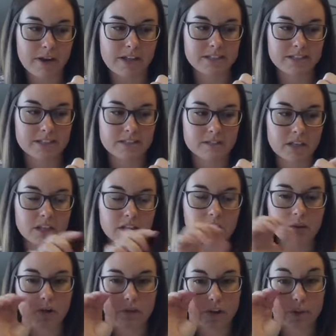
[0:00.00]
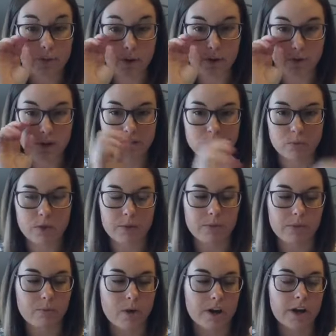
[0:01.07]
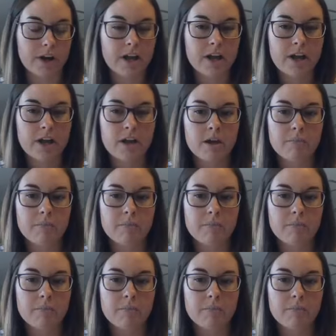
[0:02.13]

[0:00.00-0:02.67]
Mine's a little over 3/4 of the way with water.